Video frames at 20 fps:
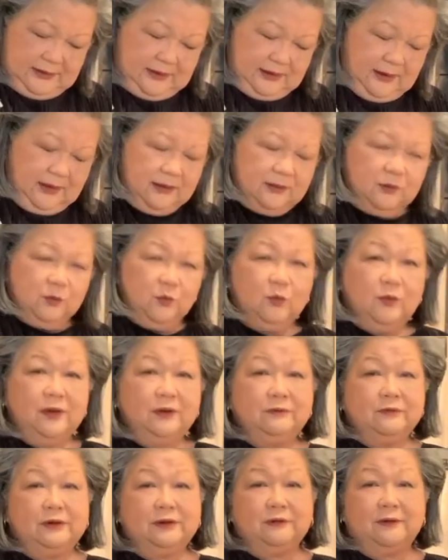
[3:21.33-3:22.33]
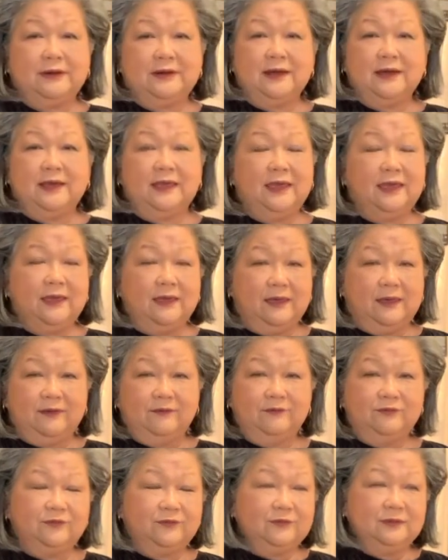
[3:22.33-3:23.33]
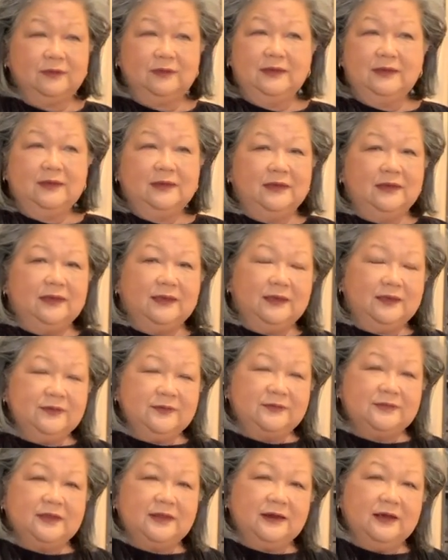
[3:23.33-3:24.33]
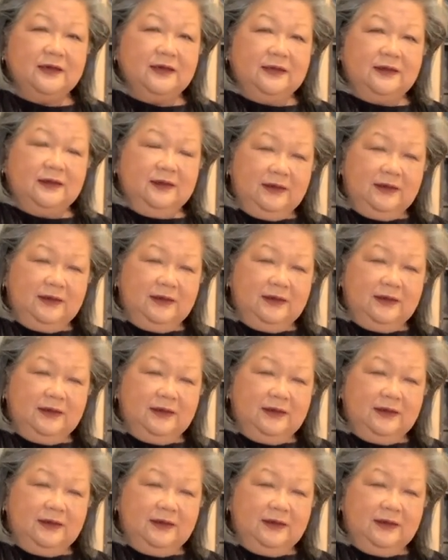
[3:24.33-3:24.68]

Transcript: the one regret I have is that I